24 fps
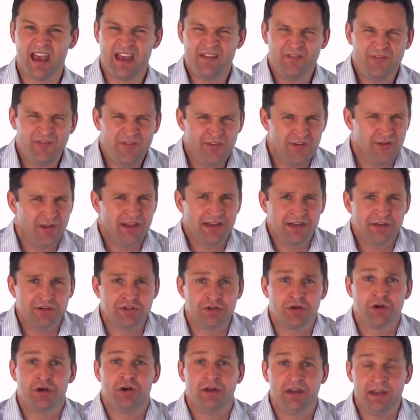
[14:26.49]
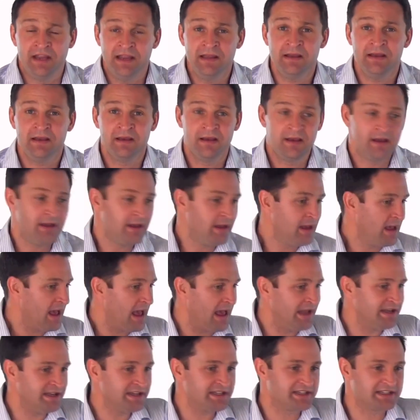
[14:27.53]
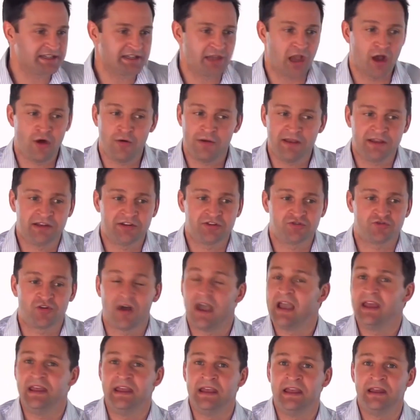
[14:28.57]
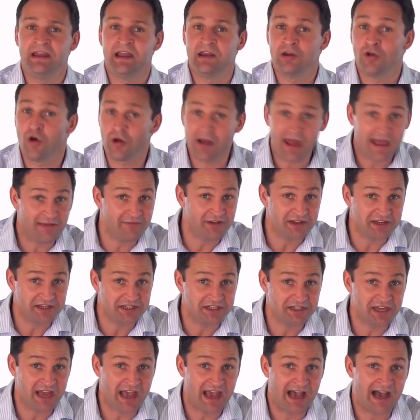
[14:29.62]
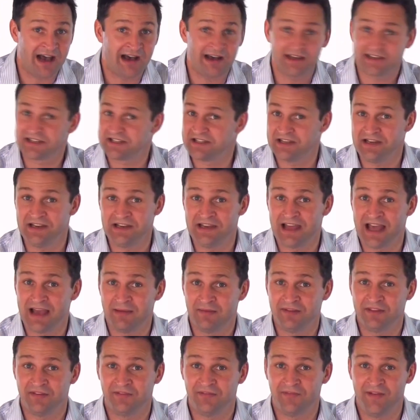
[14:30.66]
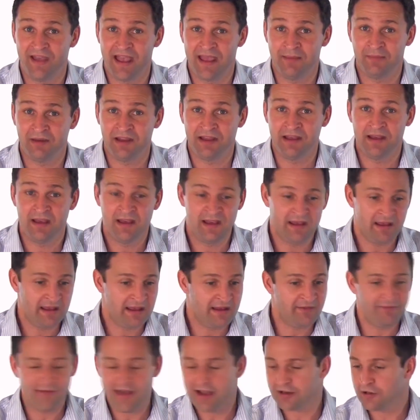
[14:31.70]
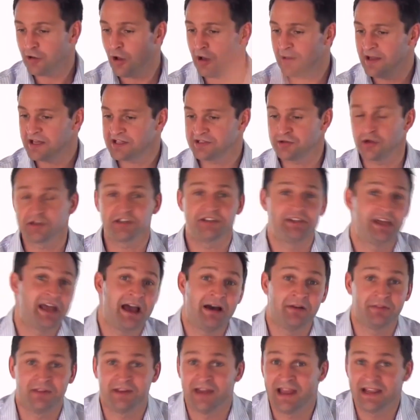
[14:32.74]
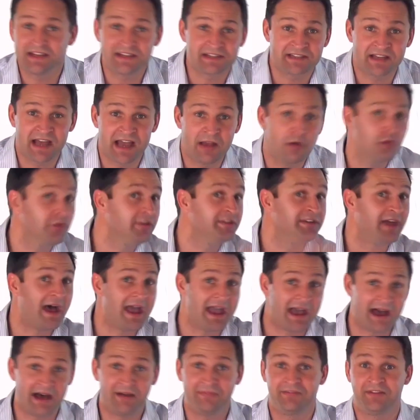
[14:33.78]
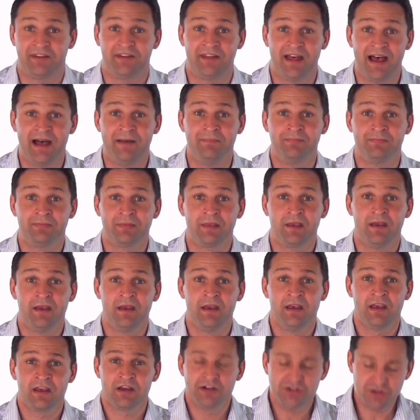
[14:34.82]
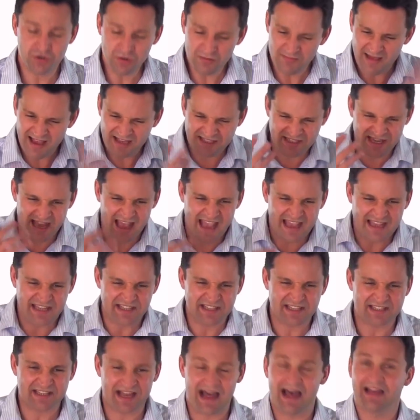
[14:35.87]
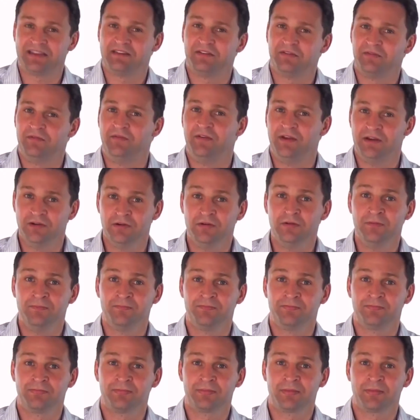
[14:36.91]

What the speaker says: and feeling dirty and just going straight in and not having a shower, sitting down with the family? In fact, oh, let's not shower the next day or the day after that. Could you imagine how you start to feel?